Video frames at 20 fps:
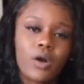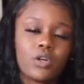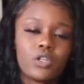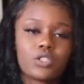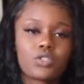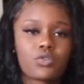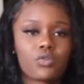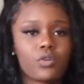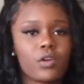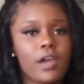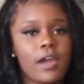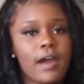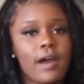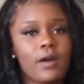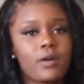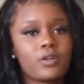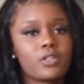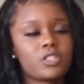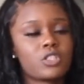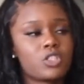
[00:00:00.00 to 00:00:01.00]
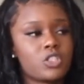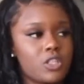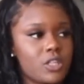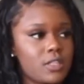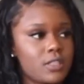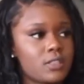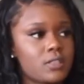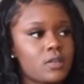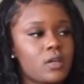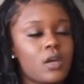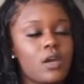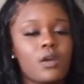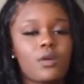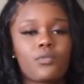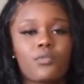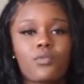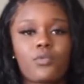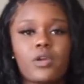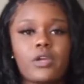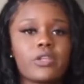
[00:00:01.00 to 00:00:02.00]
3 hours, just
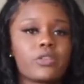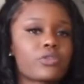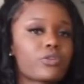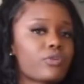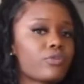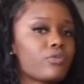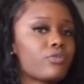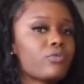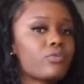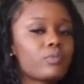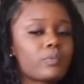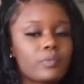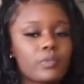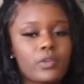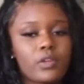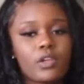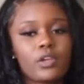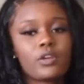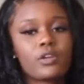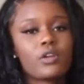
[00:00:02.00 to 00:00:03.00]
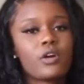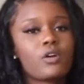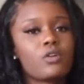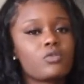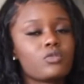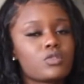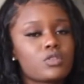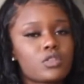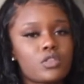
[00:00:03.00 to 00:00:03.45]
read through your notes,